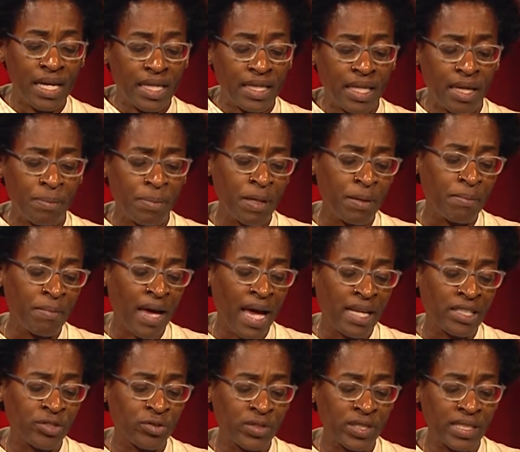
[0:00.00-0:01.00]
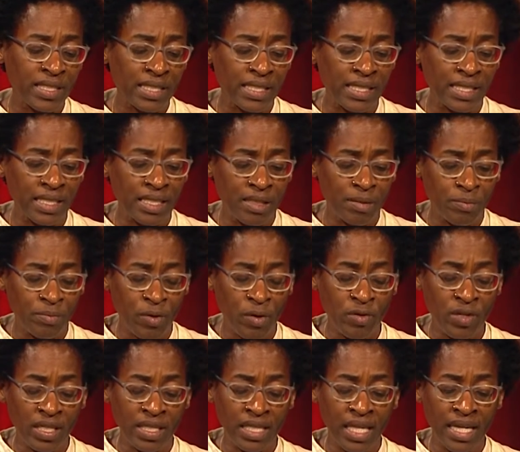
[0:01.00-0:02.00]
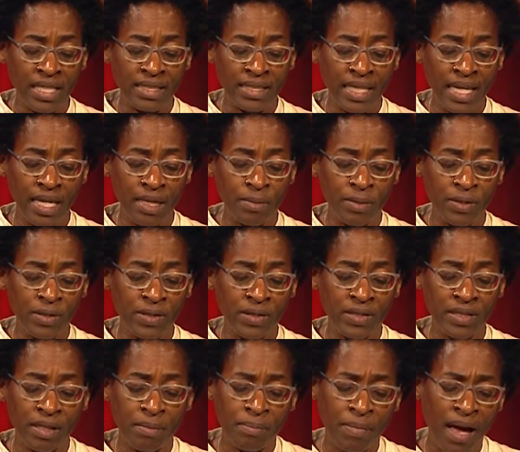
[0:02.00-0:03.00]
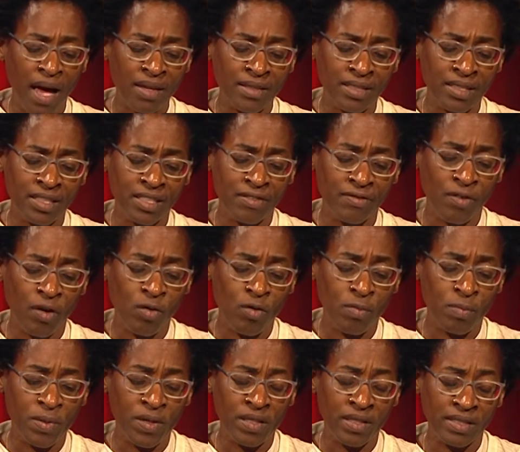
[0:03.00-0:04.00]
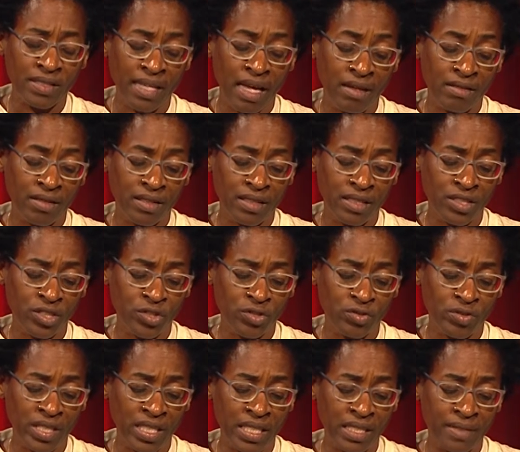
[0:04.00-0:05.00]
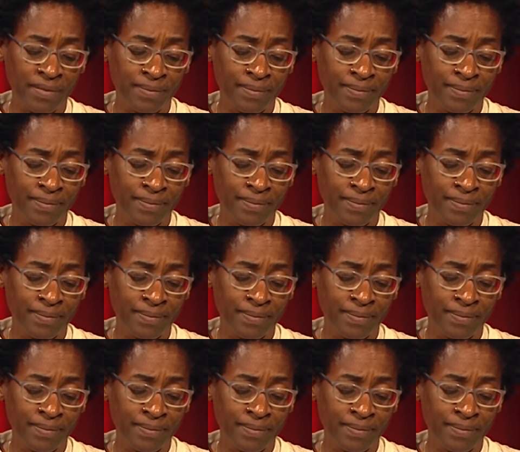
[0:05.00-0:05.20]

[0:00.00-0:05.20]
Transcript: They put mattresses and broken leg tables and boxes of old books out on the street.